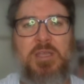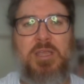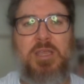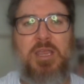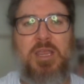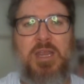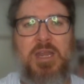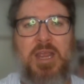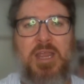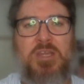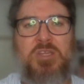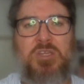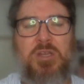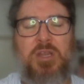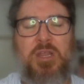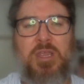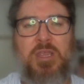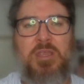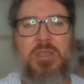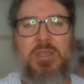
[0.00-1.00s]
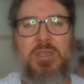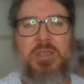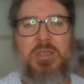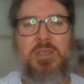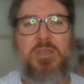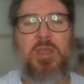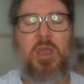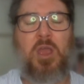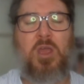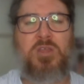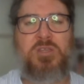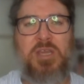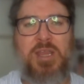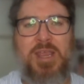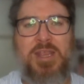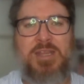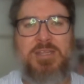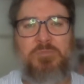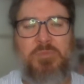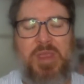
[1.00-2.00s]
It actually goes
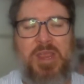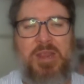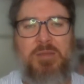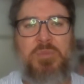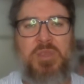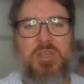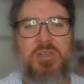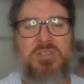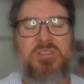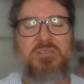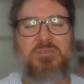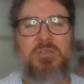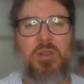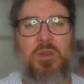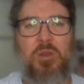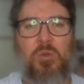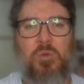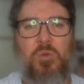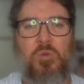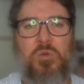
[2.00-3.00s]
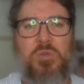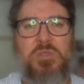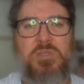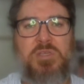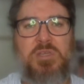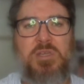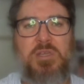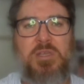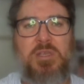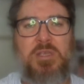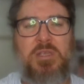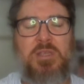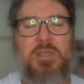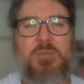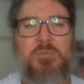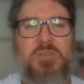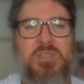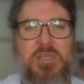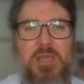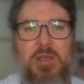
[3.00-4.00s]
against men because of the laws
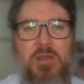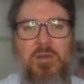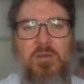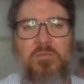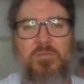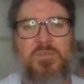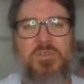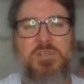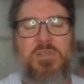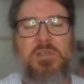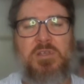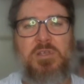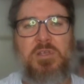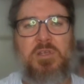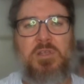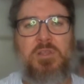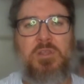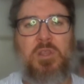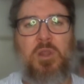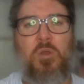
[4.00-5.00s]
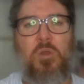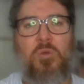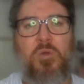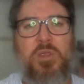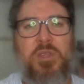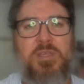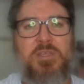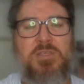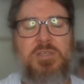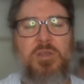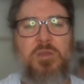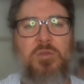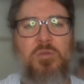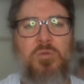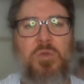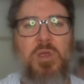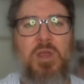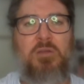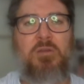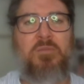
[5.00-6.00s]
themselves. The lawyers
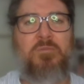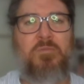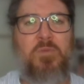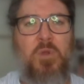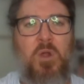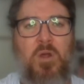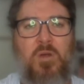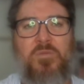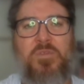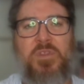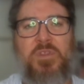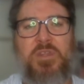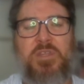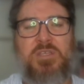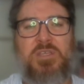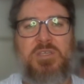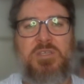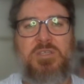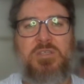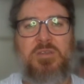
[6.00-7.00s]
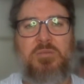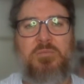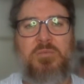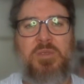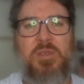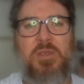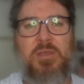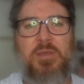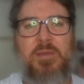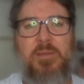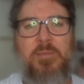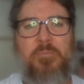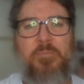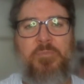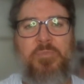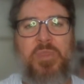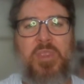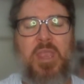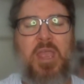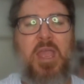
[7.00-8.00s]
who are involved in the system
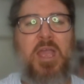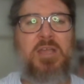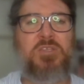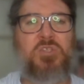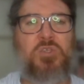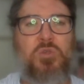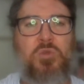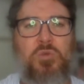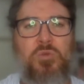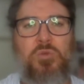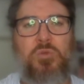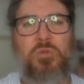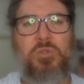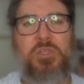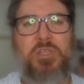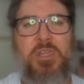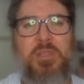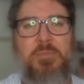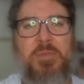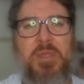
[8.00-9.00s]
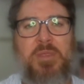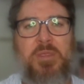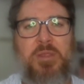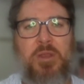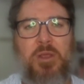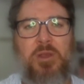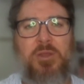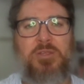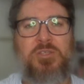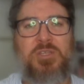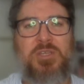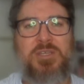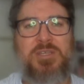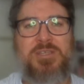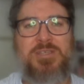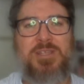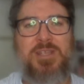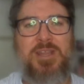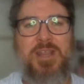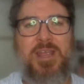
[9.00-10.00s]
are schooled in the
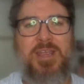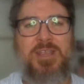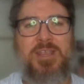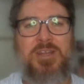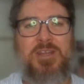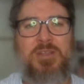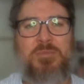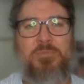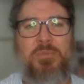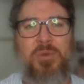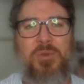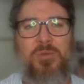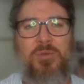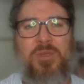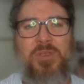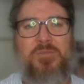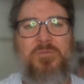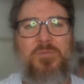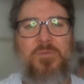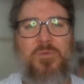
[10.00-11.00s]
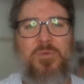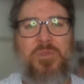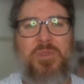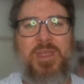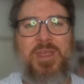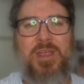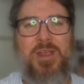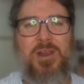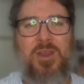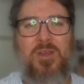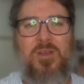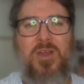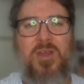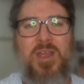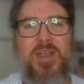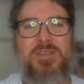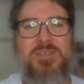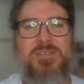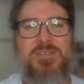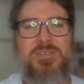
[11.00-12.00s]
methodologies that they can deploy for their
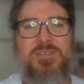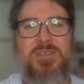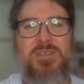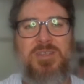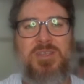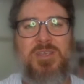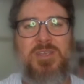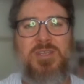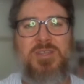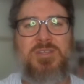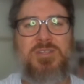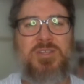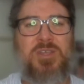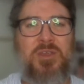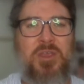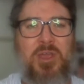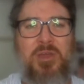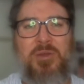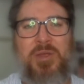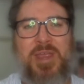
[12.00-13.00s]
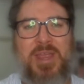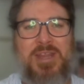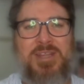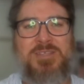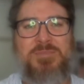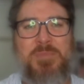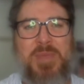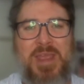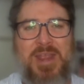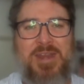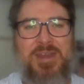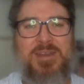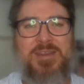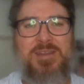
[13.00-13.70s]
clients to go against men.